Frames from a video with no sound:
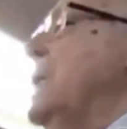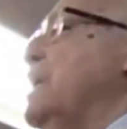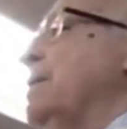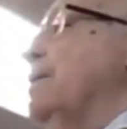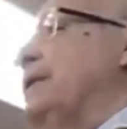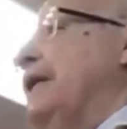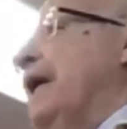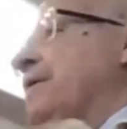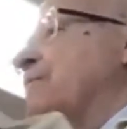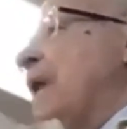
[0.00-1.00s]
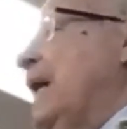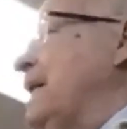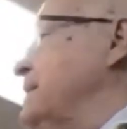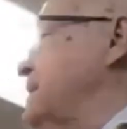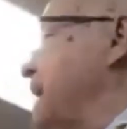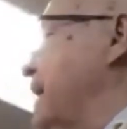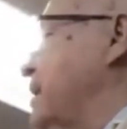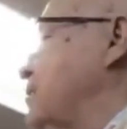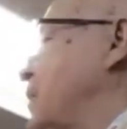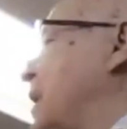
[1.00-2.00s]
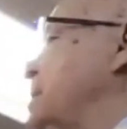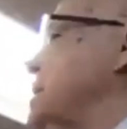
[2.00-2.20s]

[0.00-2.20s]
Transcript: And that the other mindset was